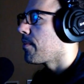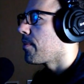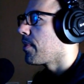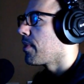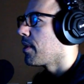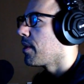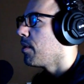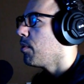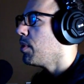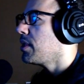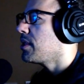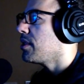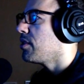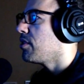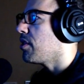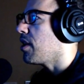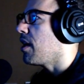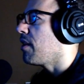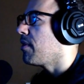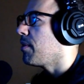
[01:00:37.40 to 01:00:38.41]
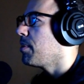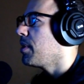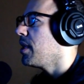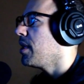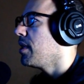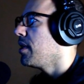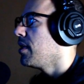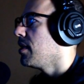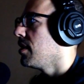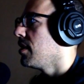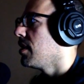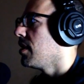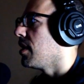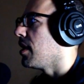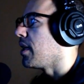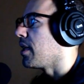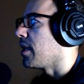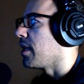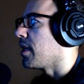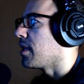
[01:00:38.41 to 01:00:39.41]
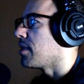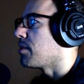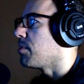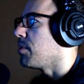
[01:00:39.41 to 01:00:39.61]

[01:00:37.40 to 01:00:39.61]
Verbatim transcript: What? You're out of MP? I guess